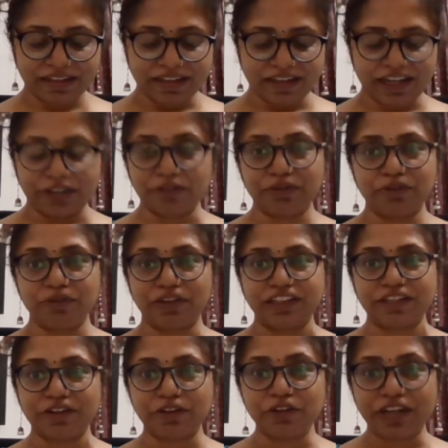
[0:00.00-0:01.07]
I don't know
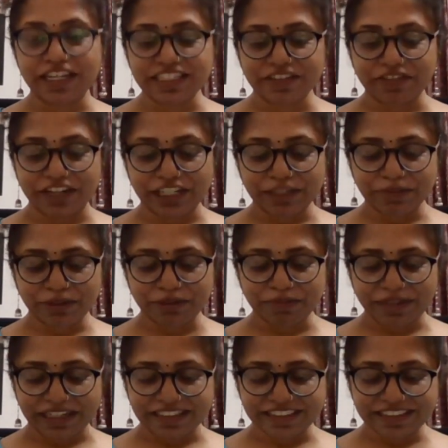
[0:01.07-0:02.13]
whether you guys have read about
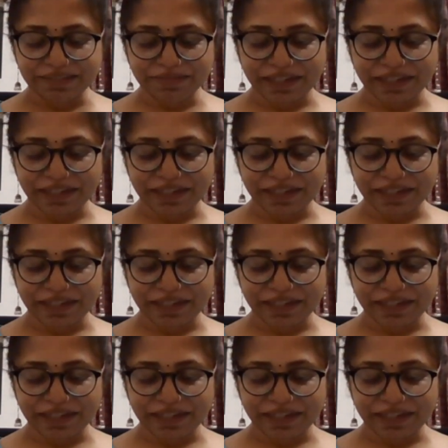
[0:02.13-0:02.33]
Brida.